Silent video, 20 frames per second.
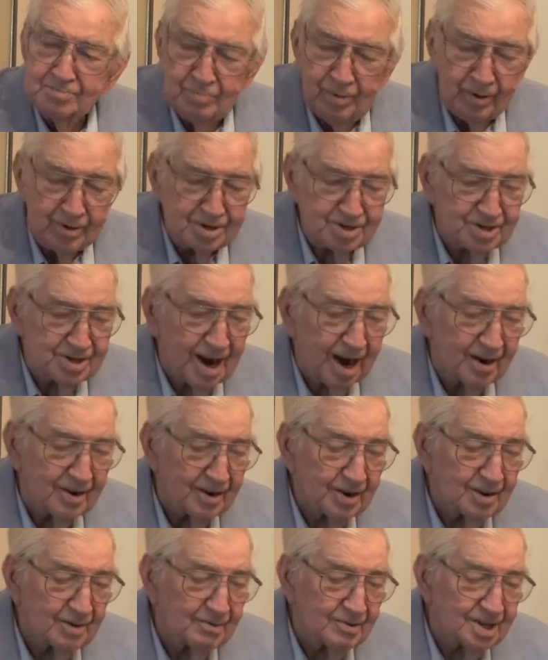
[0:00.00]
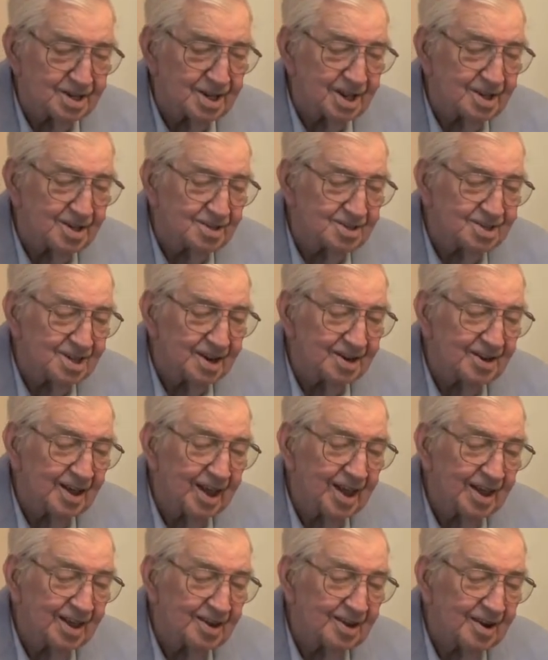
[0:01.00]
His personality was, he said,
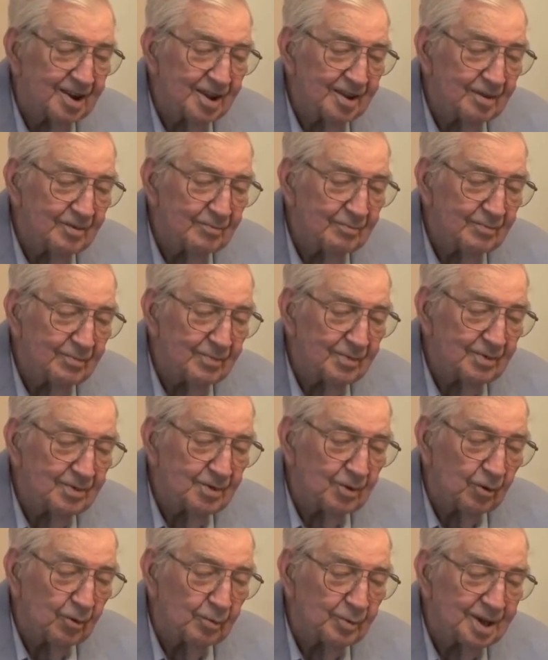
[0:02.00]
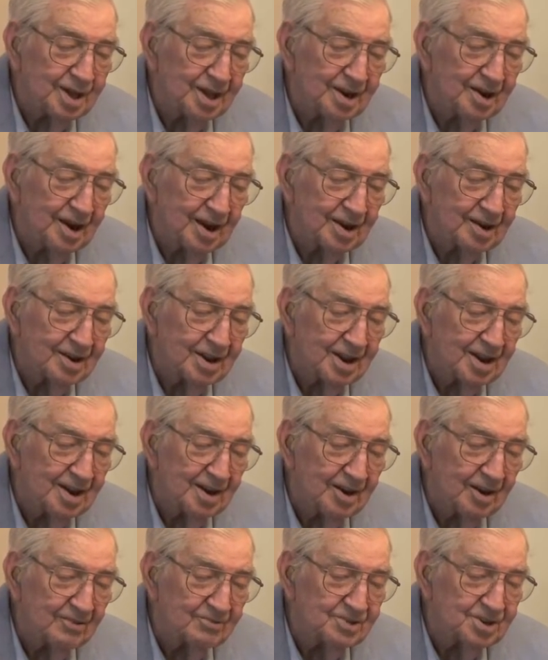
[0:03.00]
told me
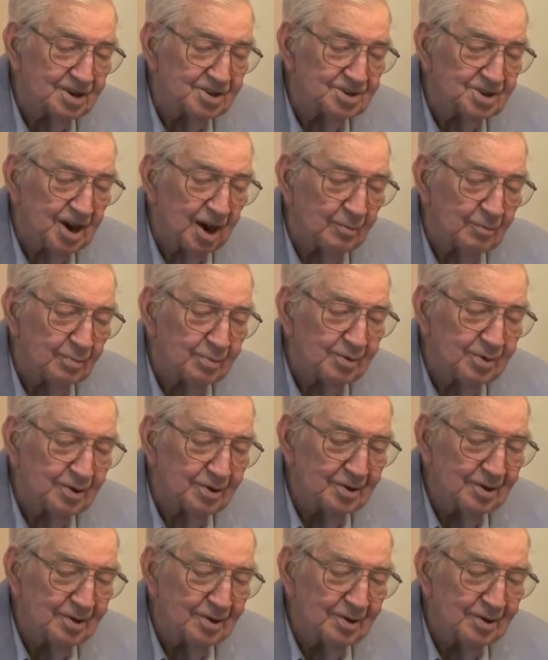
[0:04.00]
he loved to jump.